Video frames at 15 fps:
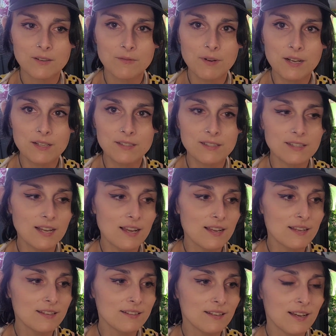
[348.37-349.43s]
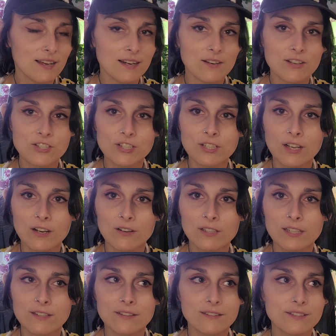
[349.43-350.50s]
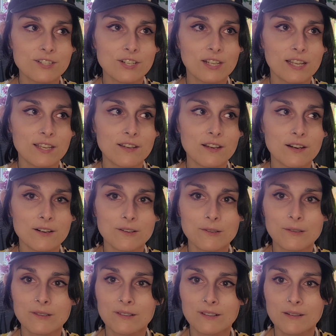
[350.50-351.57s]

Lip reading: Well, I don't know, I should go. I should let you go.